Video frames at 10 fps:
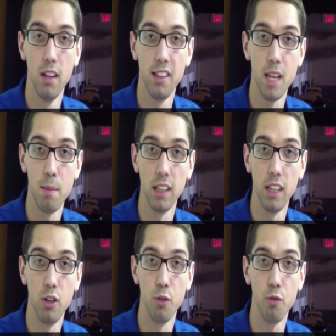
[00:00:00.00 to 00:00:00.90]

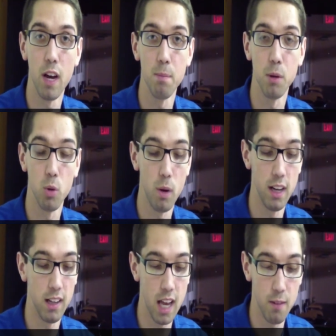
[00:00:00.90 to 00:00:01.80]
seemingly to fight between
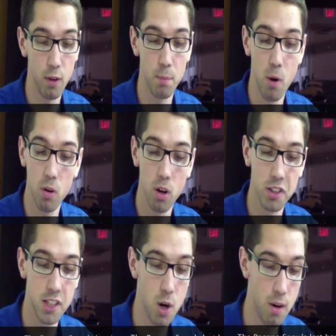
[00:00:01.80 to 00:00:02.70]
it again. For the Pocono
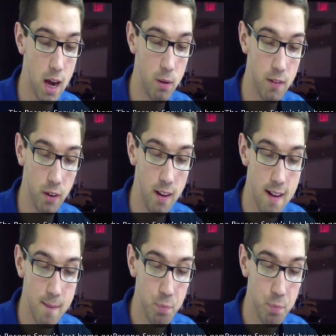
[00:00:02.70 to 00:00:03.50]
Snow, however,